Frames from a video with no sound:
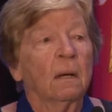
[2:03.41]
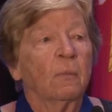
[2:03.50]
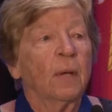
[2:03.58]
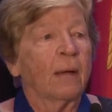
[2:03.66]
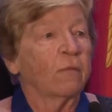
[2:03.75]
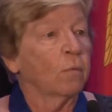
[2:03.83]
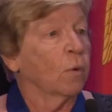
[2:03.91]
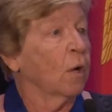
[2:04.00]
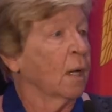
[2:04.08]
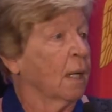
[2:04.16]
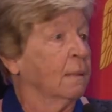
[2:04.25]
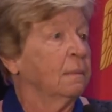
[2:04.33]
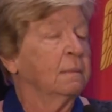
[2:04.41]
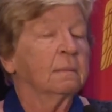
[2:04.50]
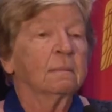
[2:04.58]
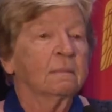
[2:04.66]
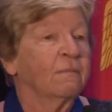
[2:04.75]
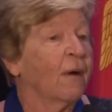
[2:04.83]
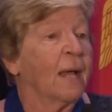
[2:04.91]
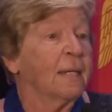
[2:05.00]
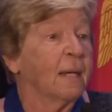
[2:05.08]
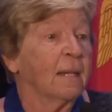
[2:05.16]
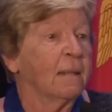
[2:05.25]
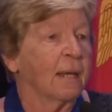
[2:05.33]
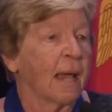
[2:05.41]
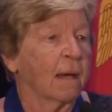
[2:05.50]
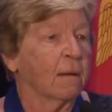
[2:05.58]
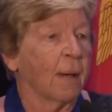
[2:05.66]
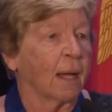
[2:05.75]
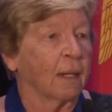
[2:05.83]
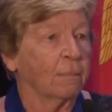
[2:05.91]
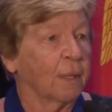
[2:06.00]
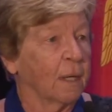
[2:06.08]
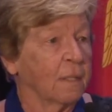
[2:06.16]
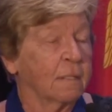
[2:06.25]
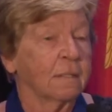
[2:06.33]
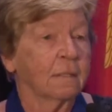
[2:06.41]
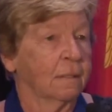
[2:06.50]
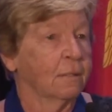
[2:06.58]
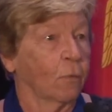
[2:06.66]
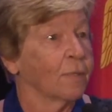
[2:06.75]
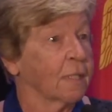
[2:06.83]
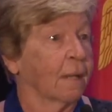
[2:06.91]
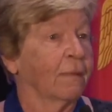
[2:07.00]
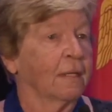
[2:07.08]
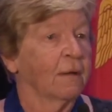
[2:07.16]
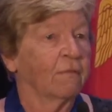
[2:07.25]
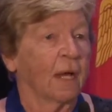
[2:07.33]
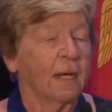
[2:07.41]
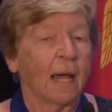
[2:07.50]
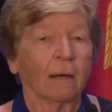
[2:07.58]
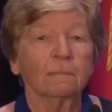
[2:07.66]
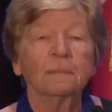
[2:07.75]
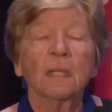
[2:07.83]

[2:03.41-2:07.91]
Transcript: we ever were going to find anything out about it, because there was nothing to find out.